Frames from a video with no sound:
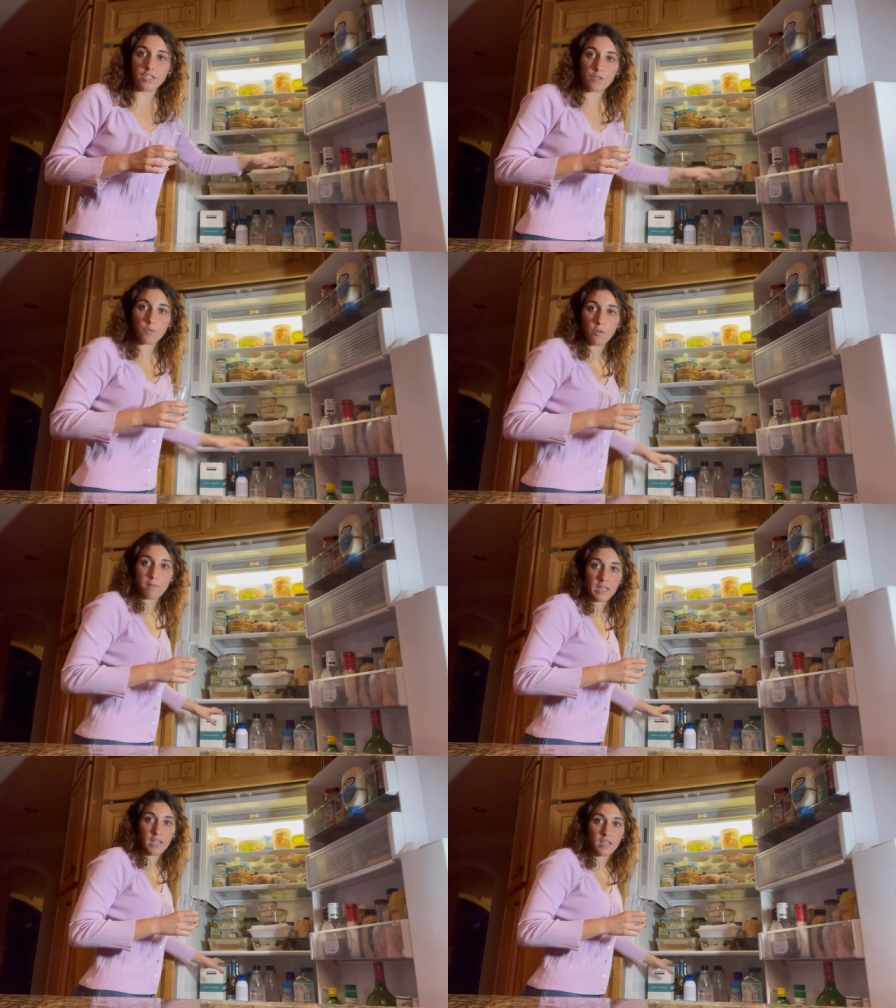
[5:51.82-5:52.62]
will
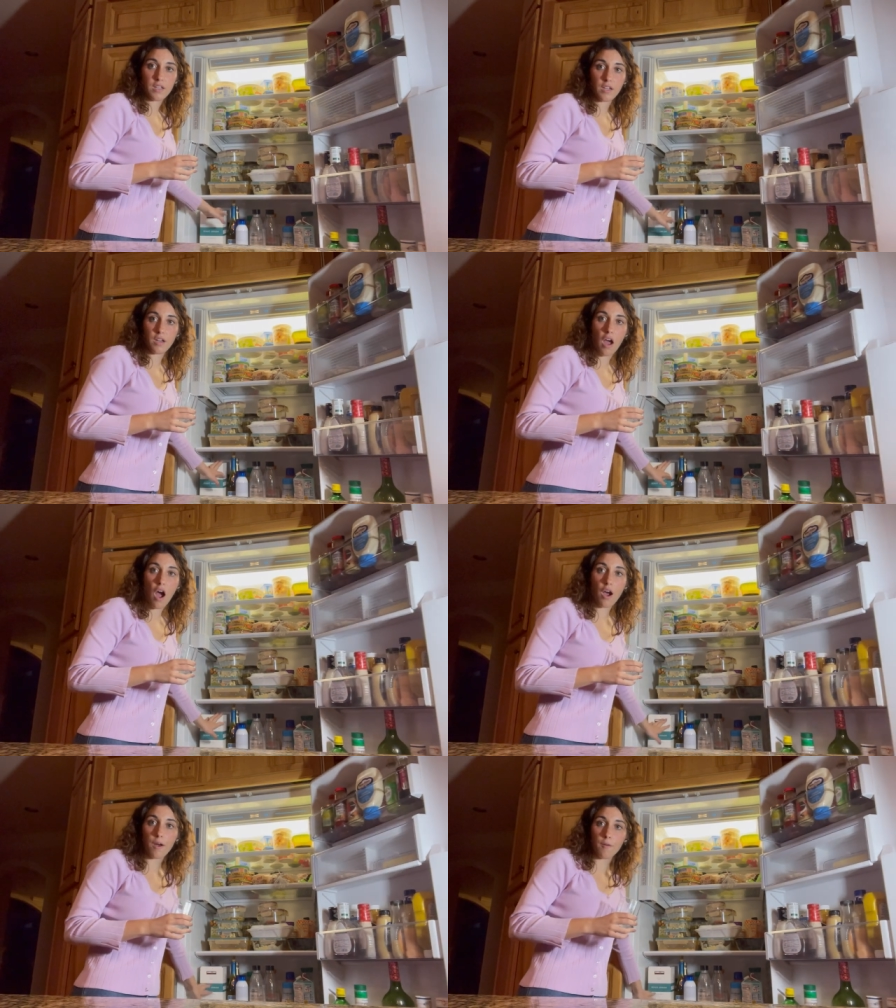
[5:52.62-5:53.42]
be
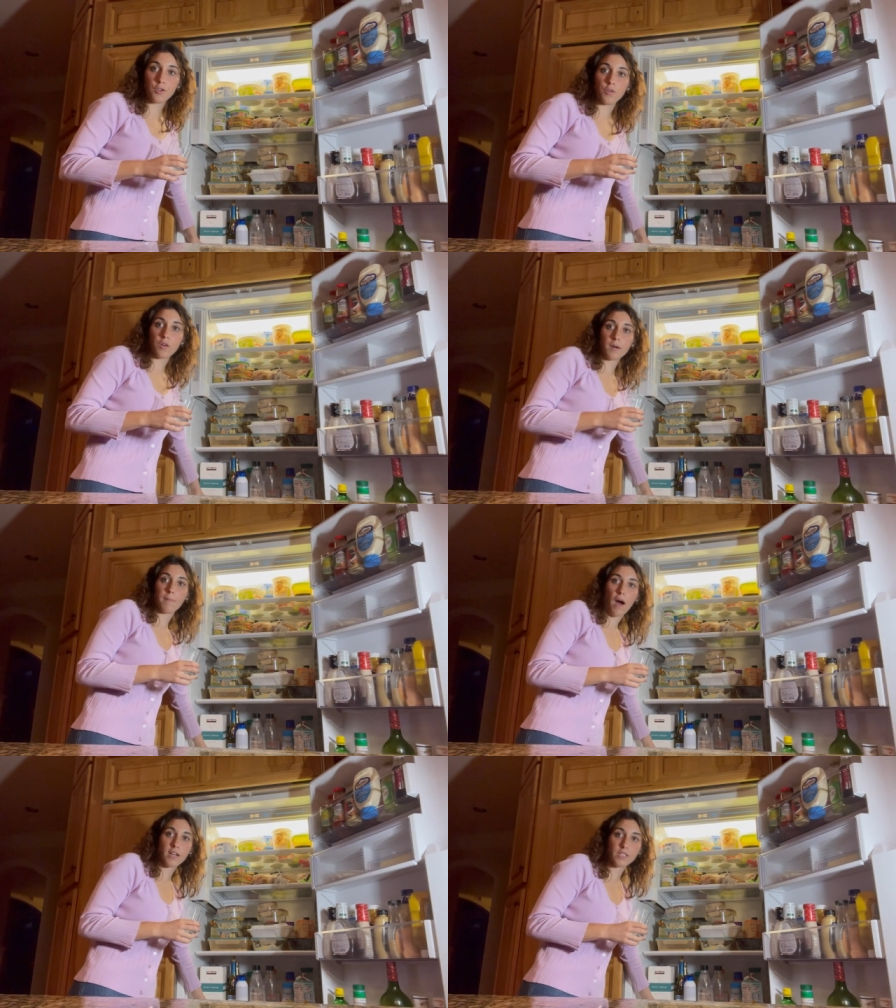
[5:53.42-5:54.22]
your
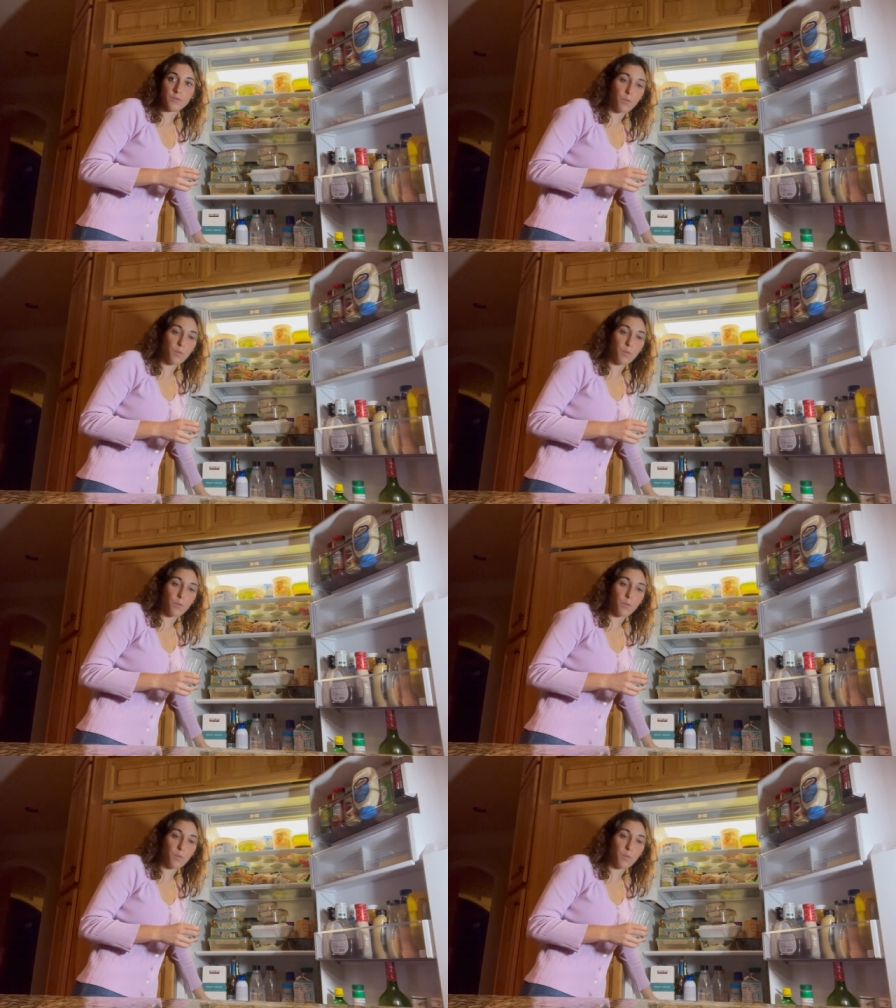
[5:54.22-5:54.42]
boxed